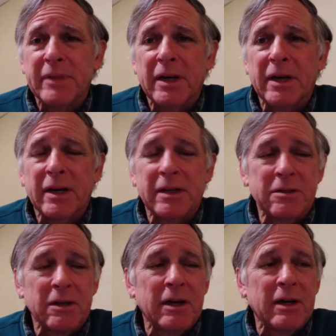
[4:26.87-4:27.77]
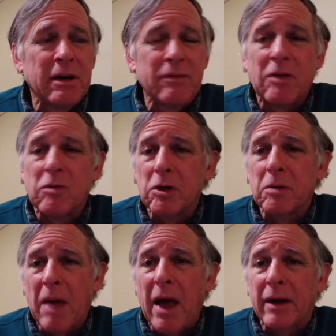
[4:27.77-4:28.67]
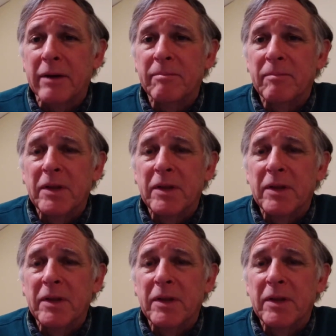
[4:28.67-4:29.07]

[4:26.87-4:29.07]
And I've never looked back.